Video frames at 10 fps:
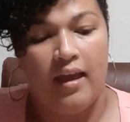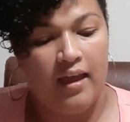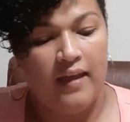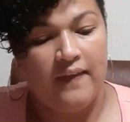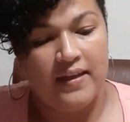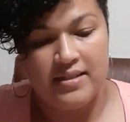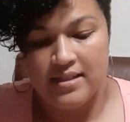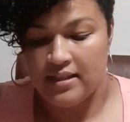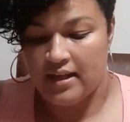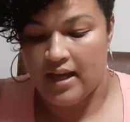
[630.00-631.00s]
And that's
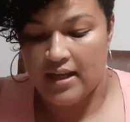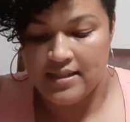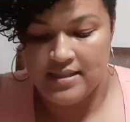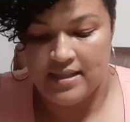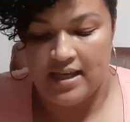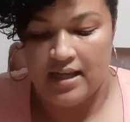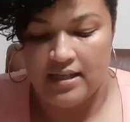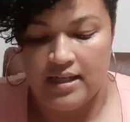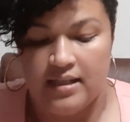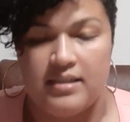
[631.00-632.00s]
it, guys. That
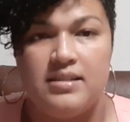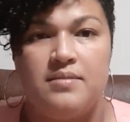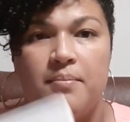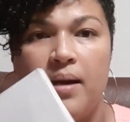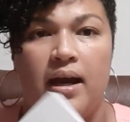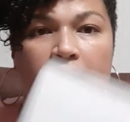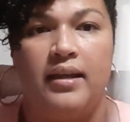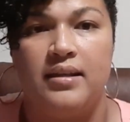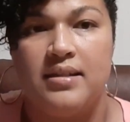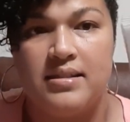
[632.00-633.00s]
is
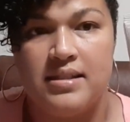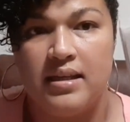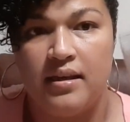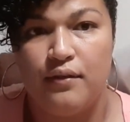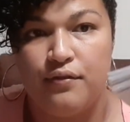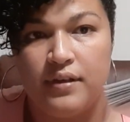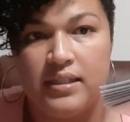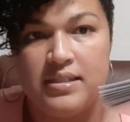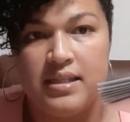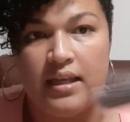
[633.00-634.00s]
my sinking
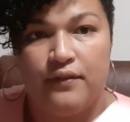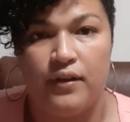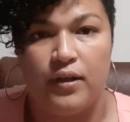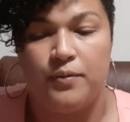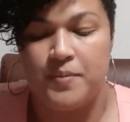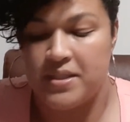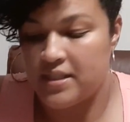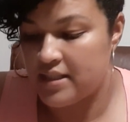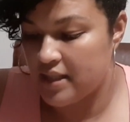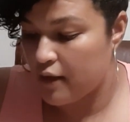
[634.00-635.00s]
funds envelope
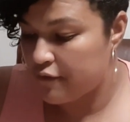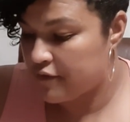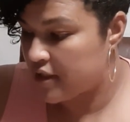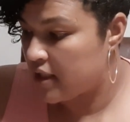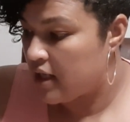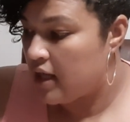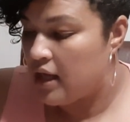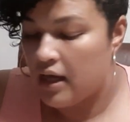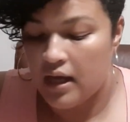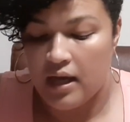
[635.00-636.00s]
stuffed.
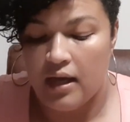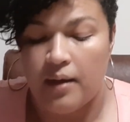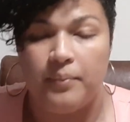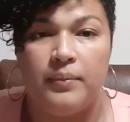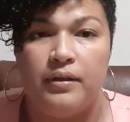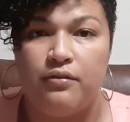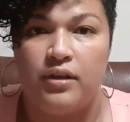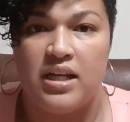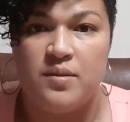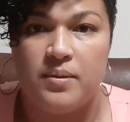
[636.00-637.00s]
If you
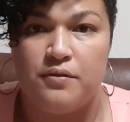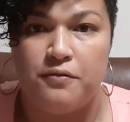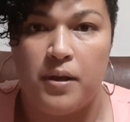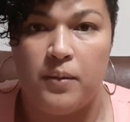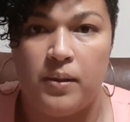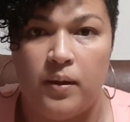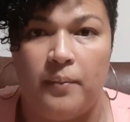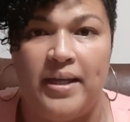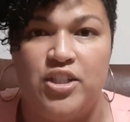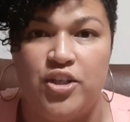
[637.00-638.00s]
guys want to follow along
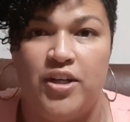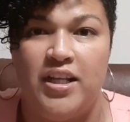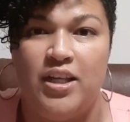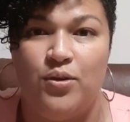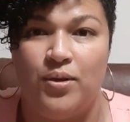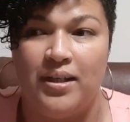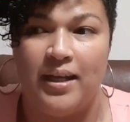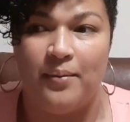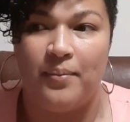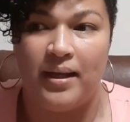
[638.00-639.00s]
my journey, you can
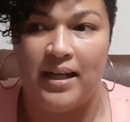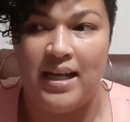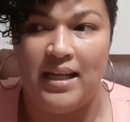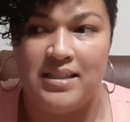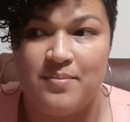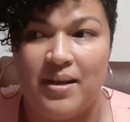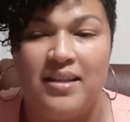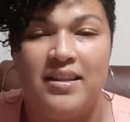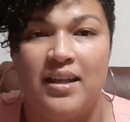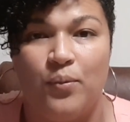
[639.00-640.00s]
come back next
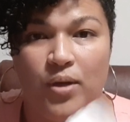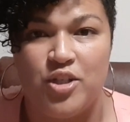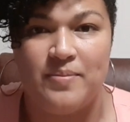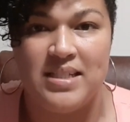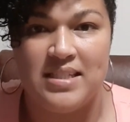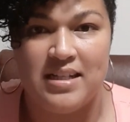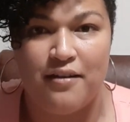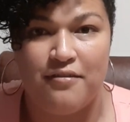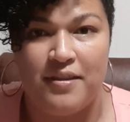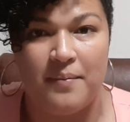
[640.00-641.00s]
month and watch me stuff
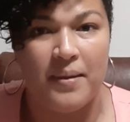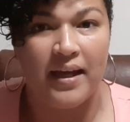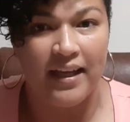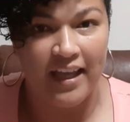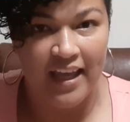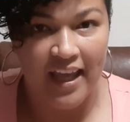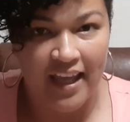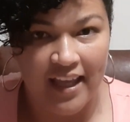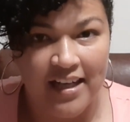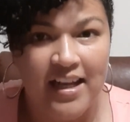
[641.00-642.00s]
them
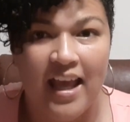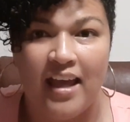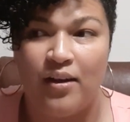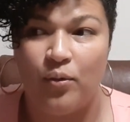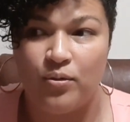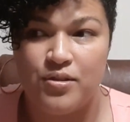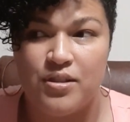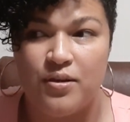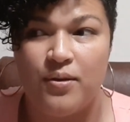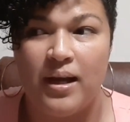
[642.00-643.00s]
again, and
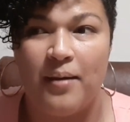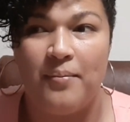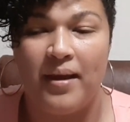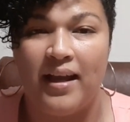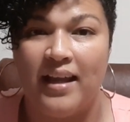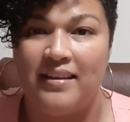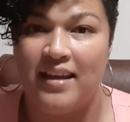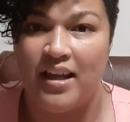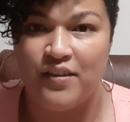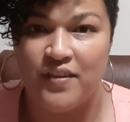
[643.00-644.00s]
also come back at the
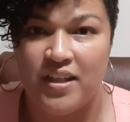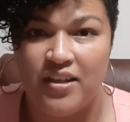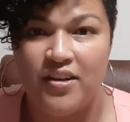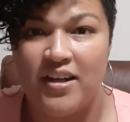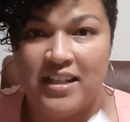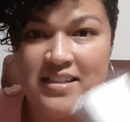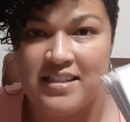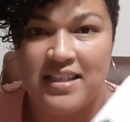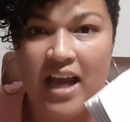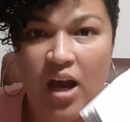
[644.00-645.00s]
end of the year and
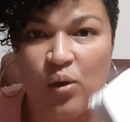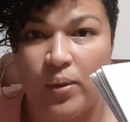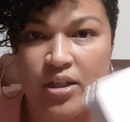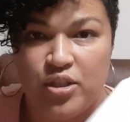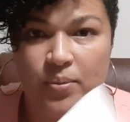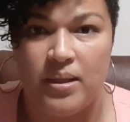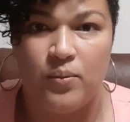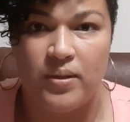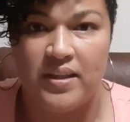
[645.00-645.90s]
see how we're doing with